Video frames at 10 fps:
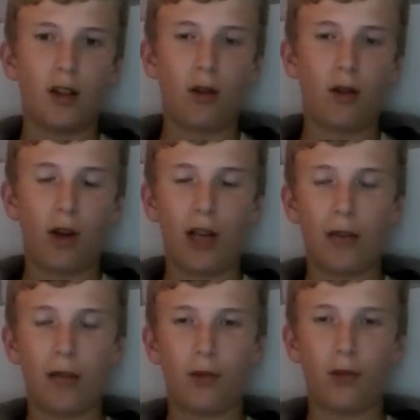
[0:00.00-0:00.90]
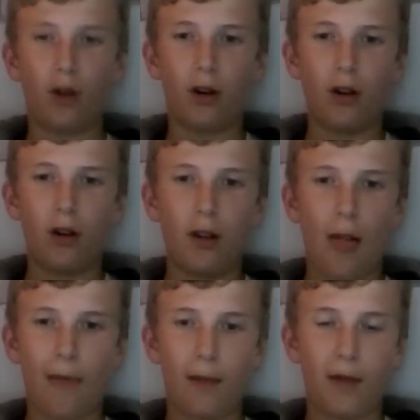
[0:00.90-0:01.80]
a right length for
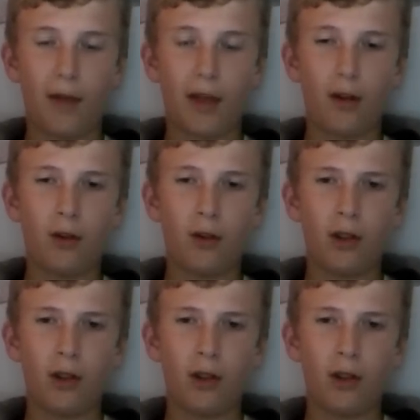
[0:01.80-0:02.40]
a video,